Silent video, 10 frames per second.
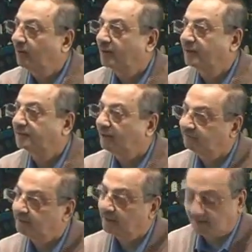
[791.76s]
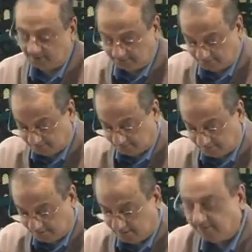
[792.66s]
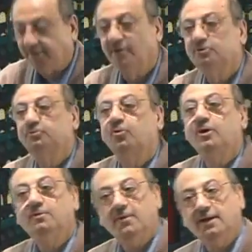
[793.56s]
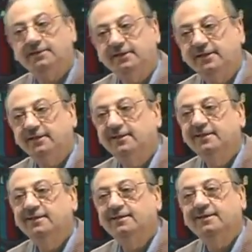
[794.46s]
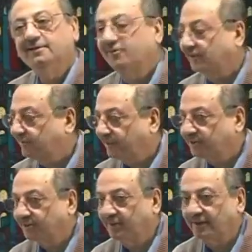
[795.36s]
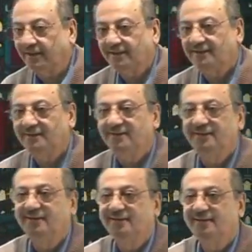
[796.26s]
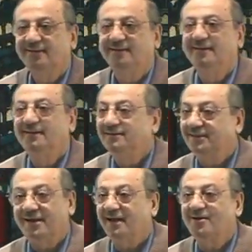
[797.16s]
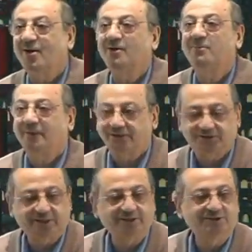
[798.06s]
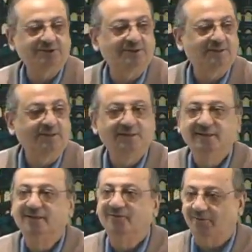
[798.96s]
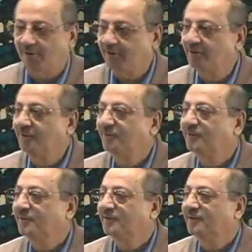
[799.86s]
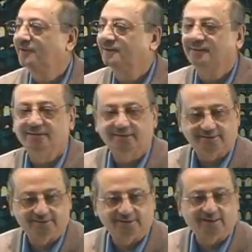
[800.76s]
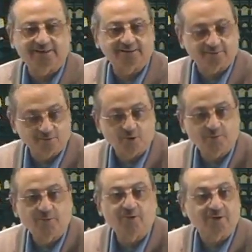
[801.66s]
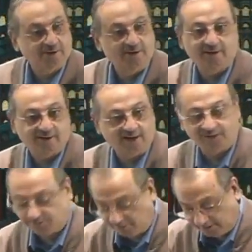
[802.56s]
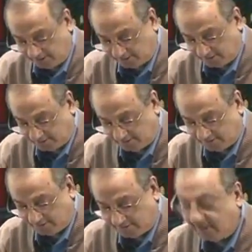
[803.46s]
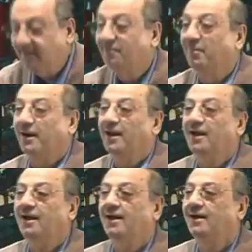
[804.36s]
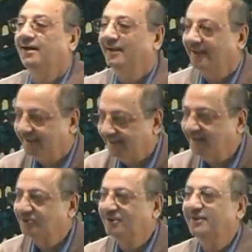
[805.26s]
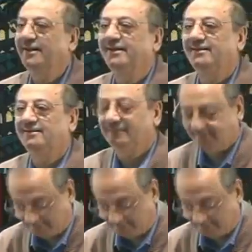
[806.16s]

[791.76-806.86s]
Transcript: laka daftaran fil usbu al maadi. Translation, brother. Did I not purchase for you the notebook last week? Bala. Yes, indeed.